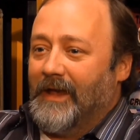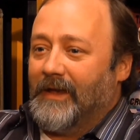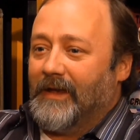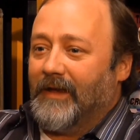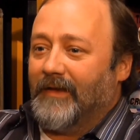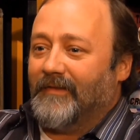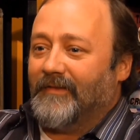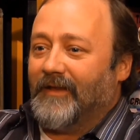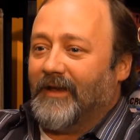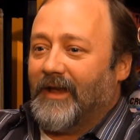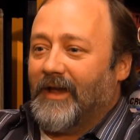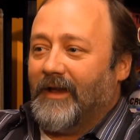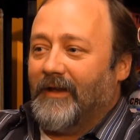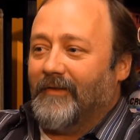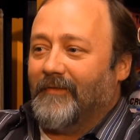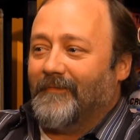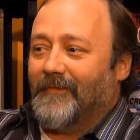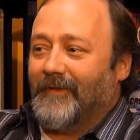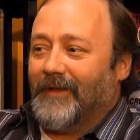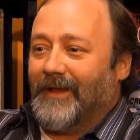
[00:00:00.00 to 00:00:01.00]
That's the kind
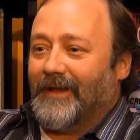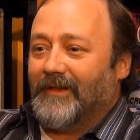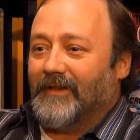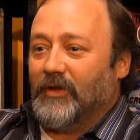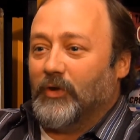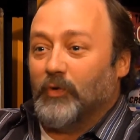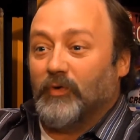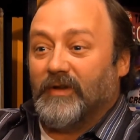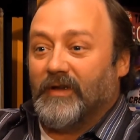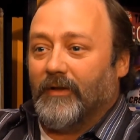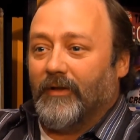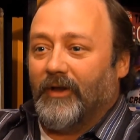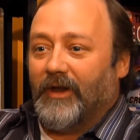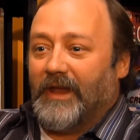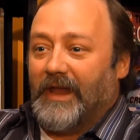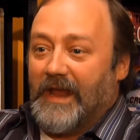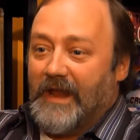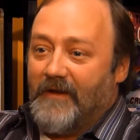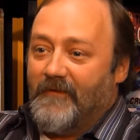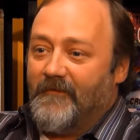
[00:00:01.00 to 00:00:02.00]
of like the
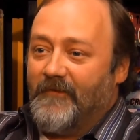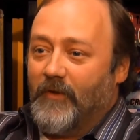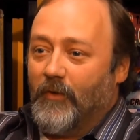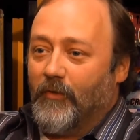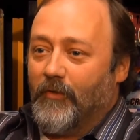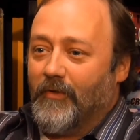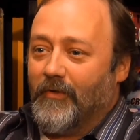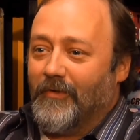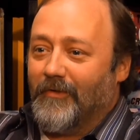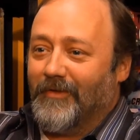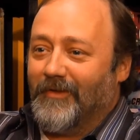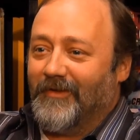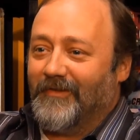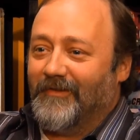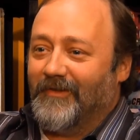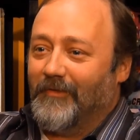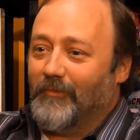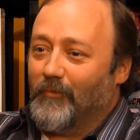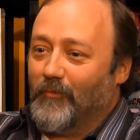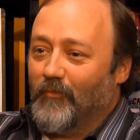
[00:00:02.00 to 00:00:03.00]
utility infielder
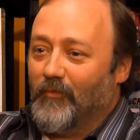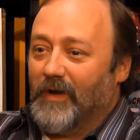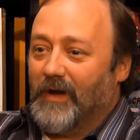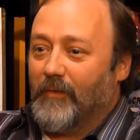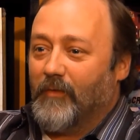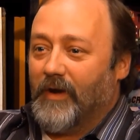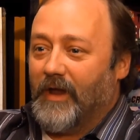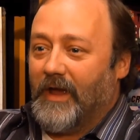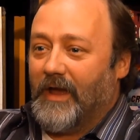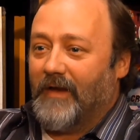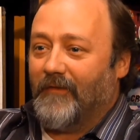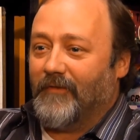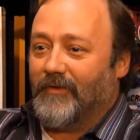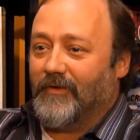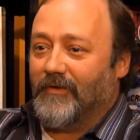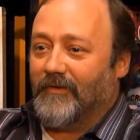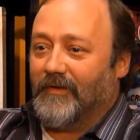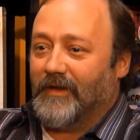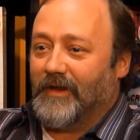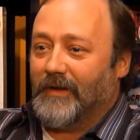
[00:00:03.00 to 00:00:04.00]
that you really want to have on
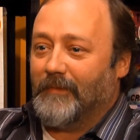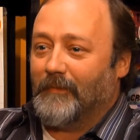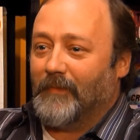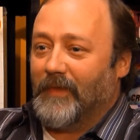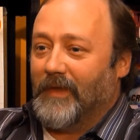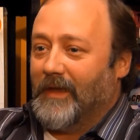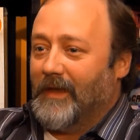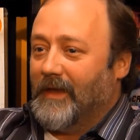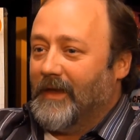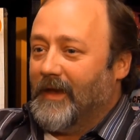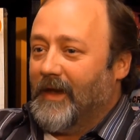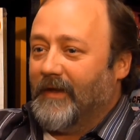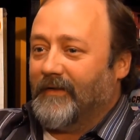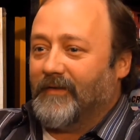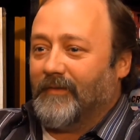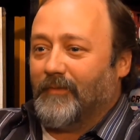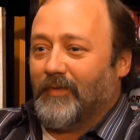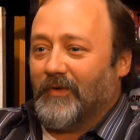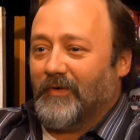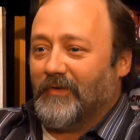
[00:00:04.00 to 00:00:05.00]
your team.
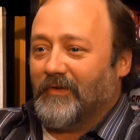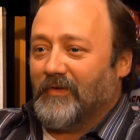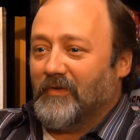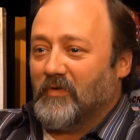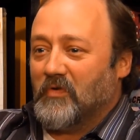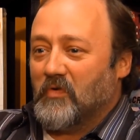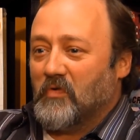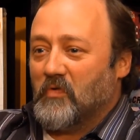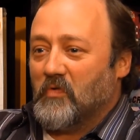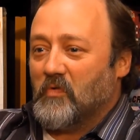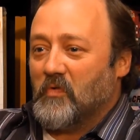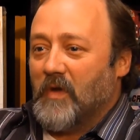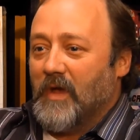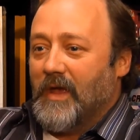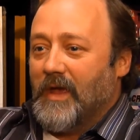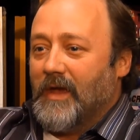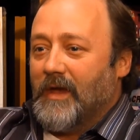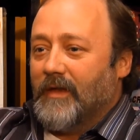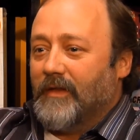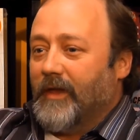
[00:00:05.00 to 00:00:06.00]
That's a person who,
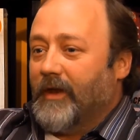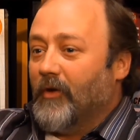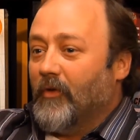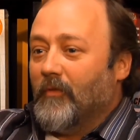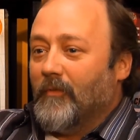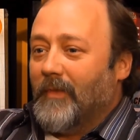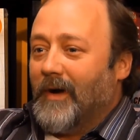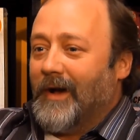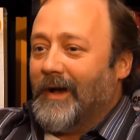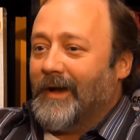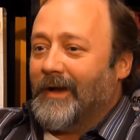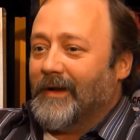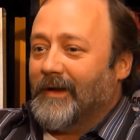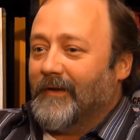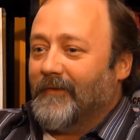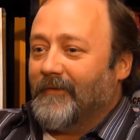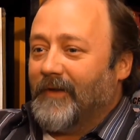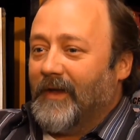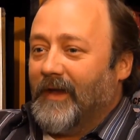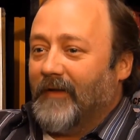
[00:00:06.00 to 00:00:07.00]
they don't mind
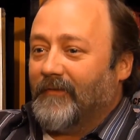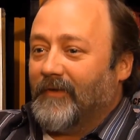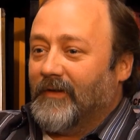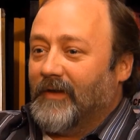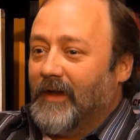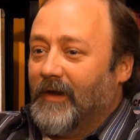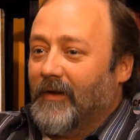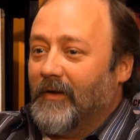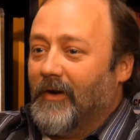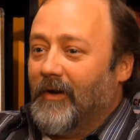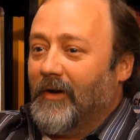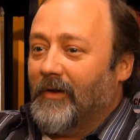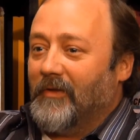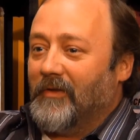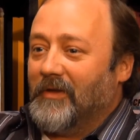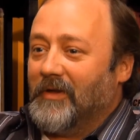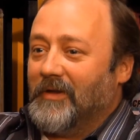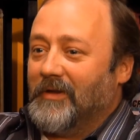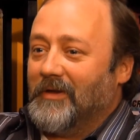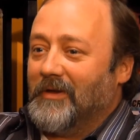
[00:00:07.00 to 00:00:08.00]
if they have to take on
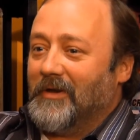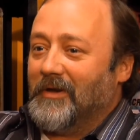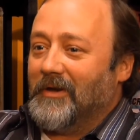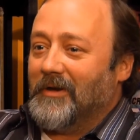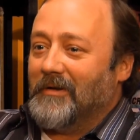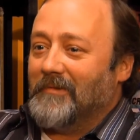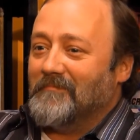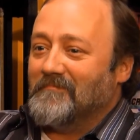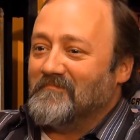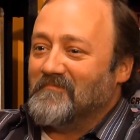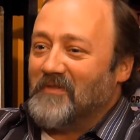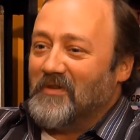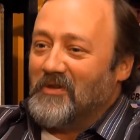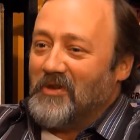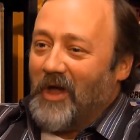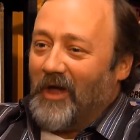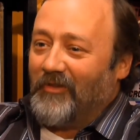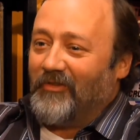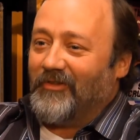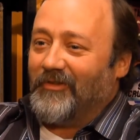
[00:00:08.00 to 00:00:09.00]
the
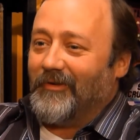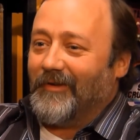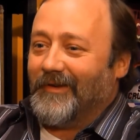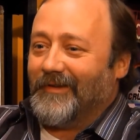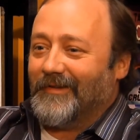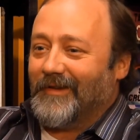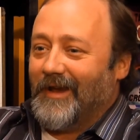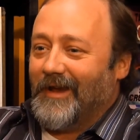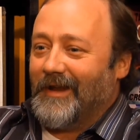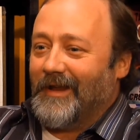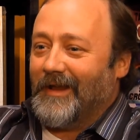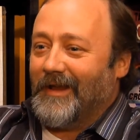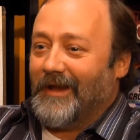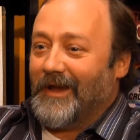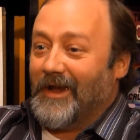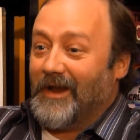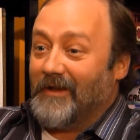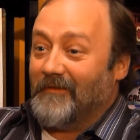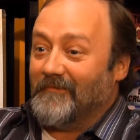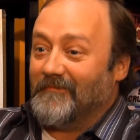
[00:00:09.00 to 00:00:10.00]
not so exciting
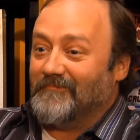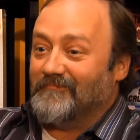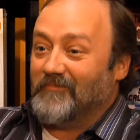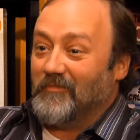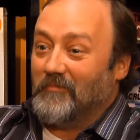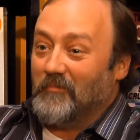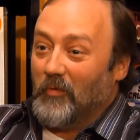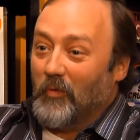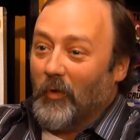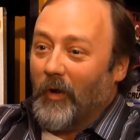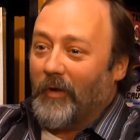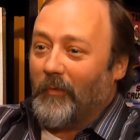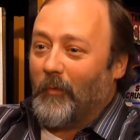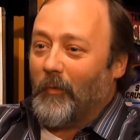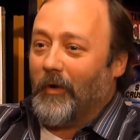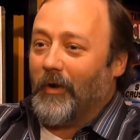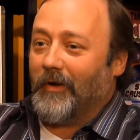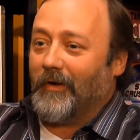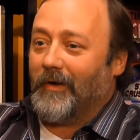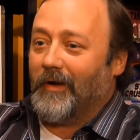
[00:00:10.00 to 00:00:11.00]
kind of grunt
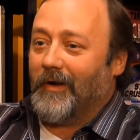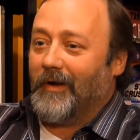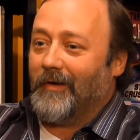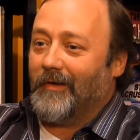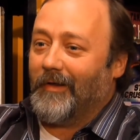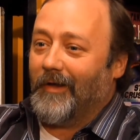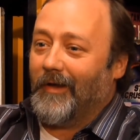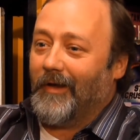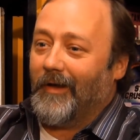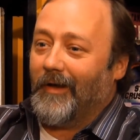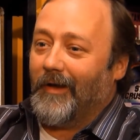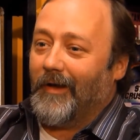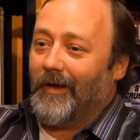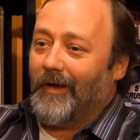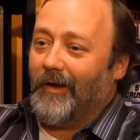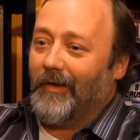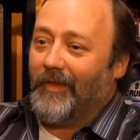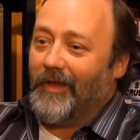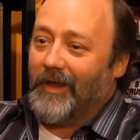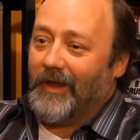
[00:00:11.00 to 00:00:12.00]
work.
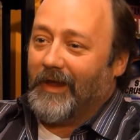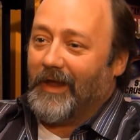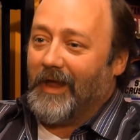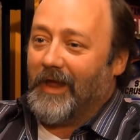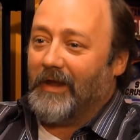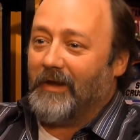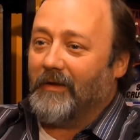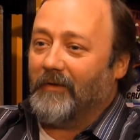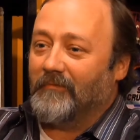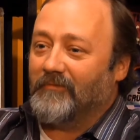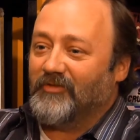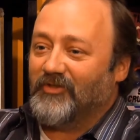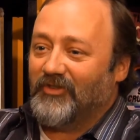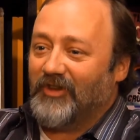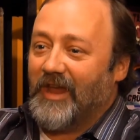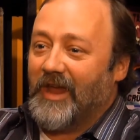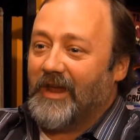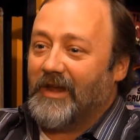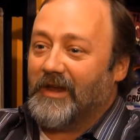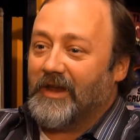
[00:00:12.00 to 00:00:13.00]
They can
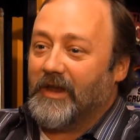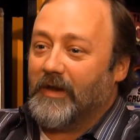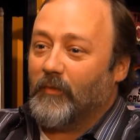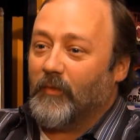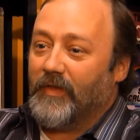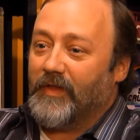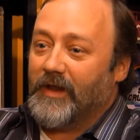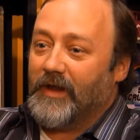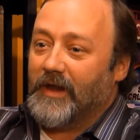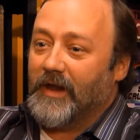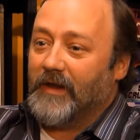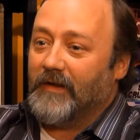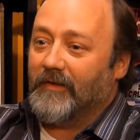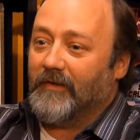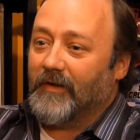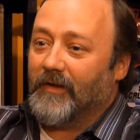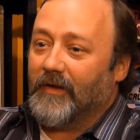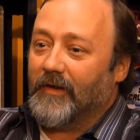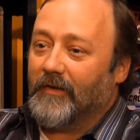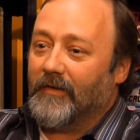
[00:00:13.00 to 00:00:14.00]
stand in when they need
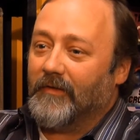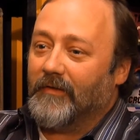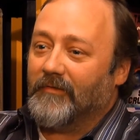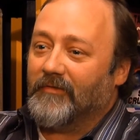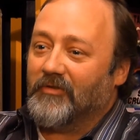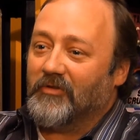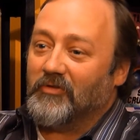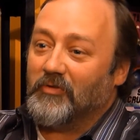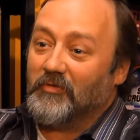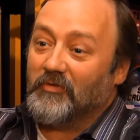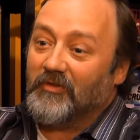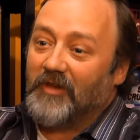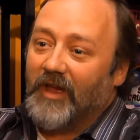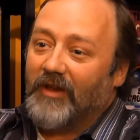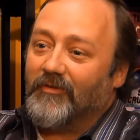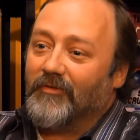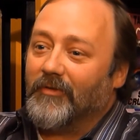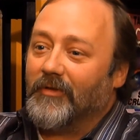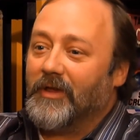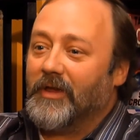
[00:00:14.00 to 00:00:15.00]
to do
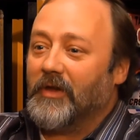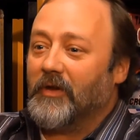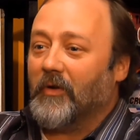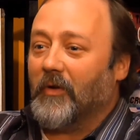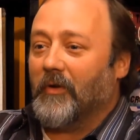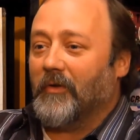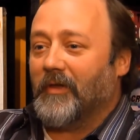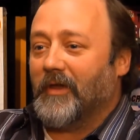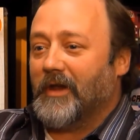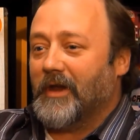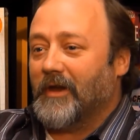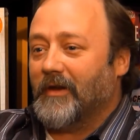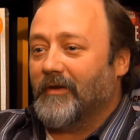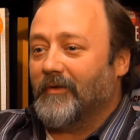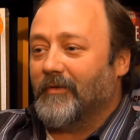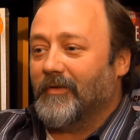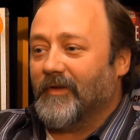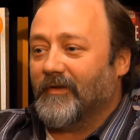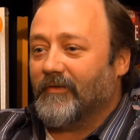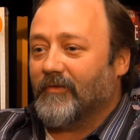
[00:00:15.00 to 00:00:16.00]
scheduling or they need to
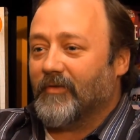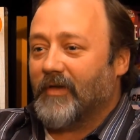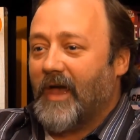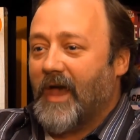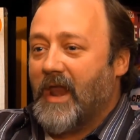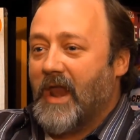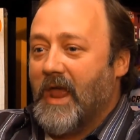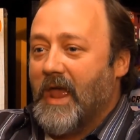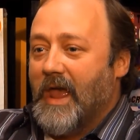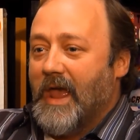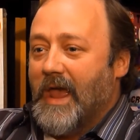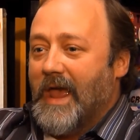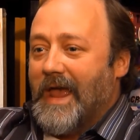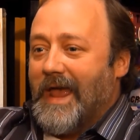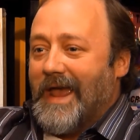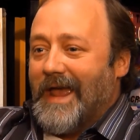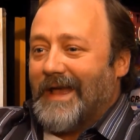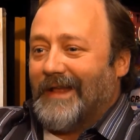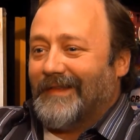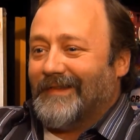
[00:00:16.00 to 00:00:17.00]
do this or that.
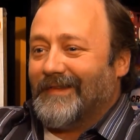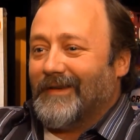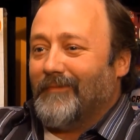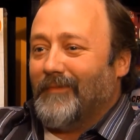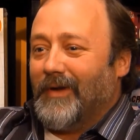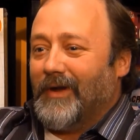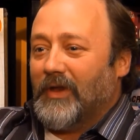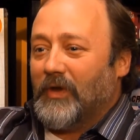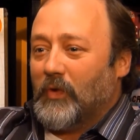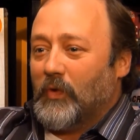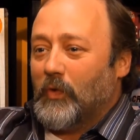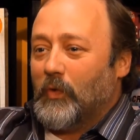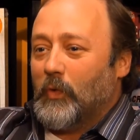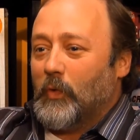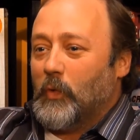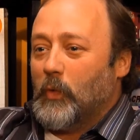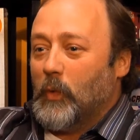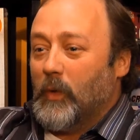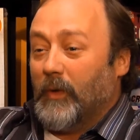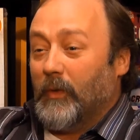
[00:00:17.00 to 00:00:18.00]
It's somebody
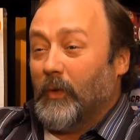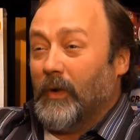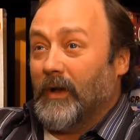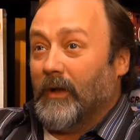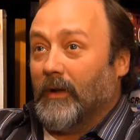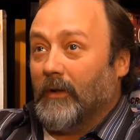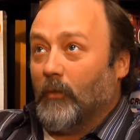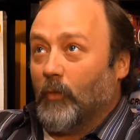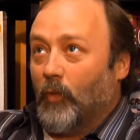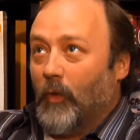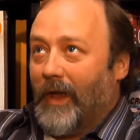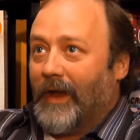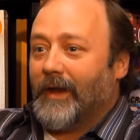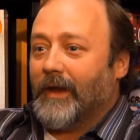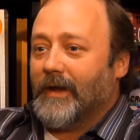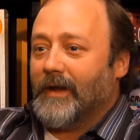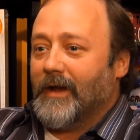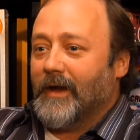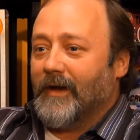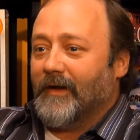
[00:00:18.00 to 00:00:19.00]
who will
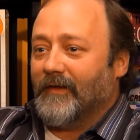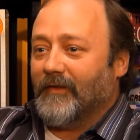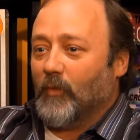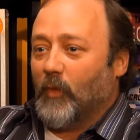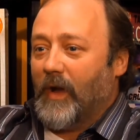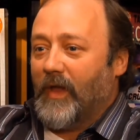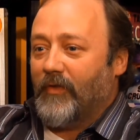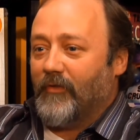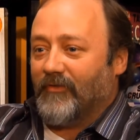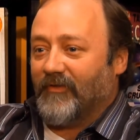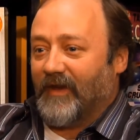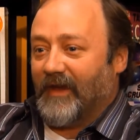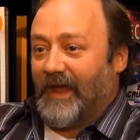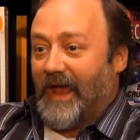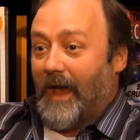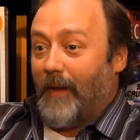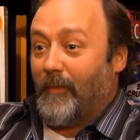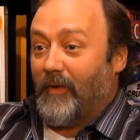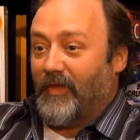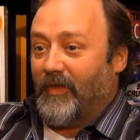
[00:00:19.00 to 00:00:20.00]
recognize when there's a
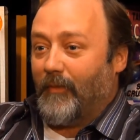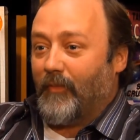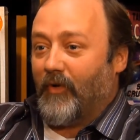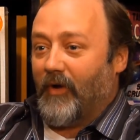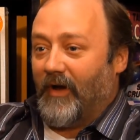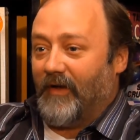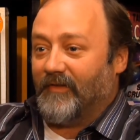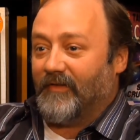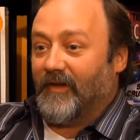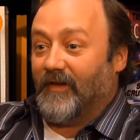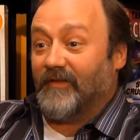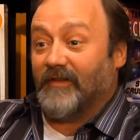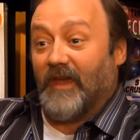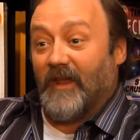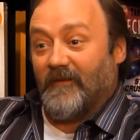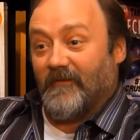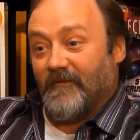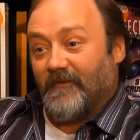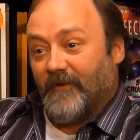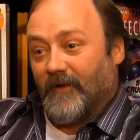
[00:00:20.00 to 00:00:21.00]
gap in the process
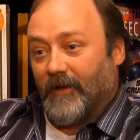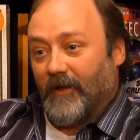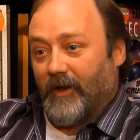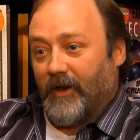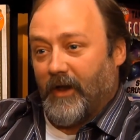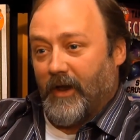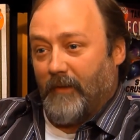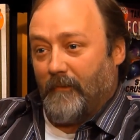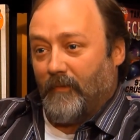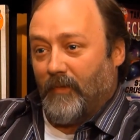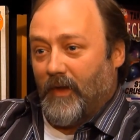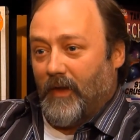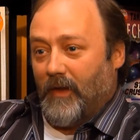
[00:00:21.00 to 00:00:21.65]
and fill it in.